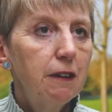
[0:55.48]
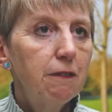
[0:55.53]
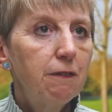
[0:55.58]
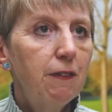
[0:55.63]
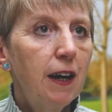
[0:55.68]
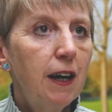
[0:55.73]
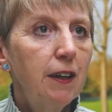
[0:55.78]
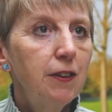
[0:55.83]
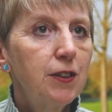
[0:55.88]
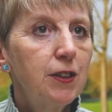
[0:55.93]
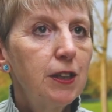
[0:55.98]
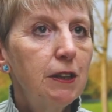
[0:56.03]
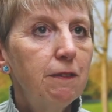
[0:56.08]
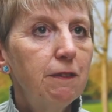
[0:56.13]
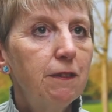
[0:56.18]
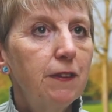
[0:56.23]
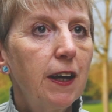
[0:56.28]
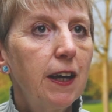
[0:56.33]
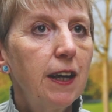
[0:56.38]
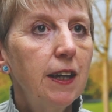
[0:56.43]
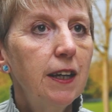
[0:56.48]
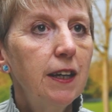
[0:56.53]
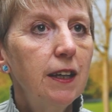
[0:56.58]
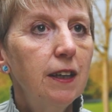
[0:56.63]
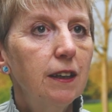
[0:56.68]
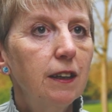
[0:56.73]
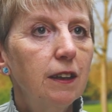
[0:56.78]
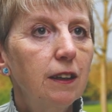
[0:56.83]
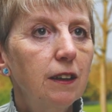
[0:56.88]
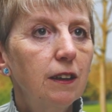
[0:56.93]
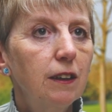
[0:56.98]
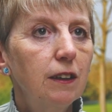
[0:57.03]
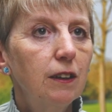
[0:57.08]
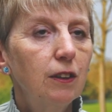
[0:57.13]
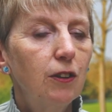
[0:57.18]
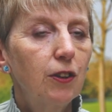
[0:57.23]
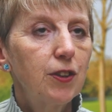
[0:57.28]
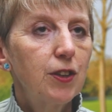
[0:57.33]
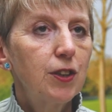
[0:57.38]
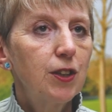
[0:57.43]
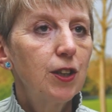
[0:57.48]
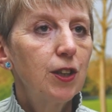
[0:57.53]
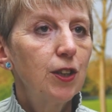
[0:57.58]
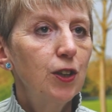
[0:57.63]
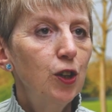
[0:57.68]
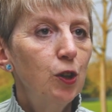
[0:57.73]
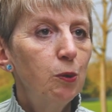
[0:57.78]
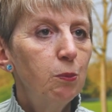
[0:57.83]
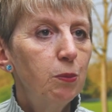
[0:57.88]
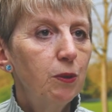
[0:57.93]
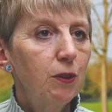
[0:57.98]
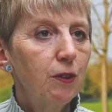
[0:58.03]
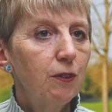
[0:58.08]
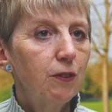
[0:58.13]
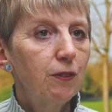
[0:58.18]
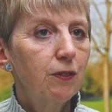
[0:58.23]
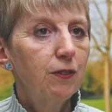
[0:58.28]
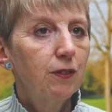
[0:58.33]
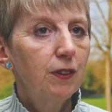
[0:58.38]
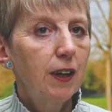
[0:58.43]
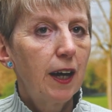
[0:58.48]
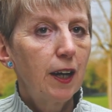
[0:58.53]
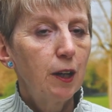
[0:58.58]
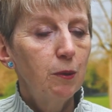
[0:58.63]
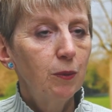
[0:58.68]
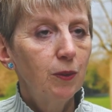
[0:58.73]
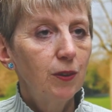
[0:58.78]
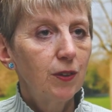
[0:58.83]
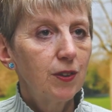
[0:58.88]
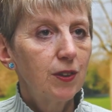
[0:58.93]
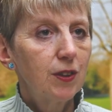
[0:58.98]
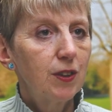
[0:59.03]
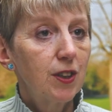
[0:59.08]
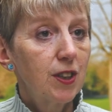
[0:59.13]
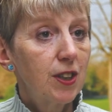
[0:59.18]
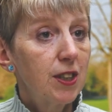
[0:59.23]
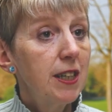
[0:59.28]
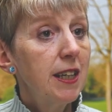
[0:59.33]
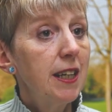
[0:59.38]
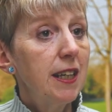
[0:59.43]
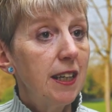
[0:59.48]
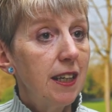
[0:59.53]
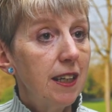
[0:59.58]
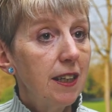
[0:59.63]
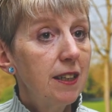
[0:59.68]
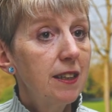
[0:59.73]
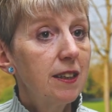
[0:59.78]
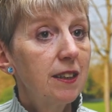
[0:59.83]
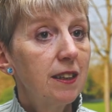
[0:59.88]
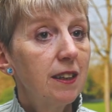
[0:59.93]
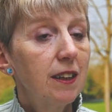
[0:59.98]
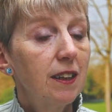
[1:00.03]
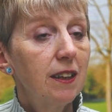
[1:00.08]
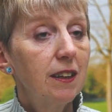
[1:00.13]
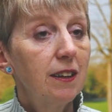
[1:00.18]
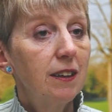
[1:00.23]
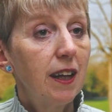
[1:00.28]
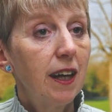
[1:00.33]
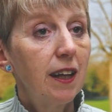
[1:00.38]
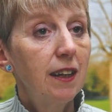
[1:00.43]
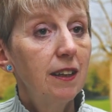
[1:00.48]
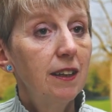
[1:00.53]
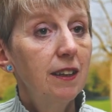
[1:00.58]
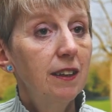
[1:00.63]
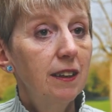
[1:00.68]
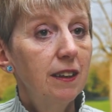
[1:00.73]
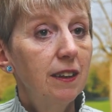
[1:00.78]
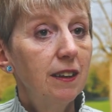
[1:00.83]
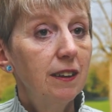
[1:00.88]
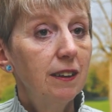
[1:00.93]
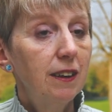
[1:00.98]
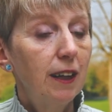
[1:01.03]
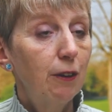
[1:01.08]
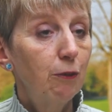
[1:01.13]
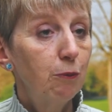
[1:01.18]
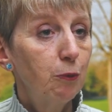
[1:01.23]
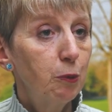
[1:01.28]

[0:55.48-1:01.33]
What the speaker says: they found that if they got a certain number of animals to sneeze, then that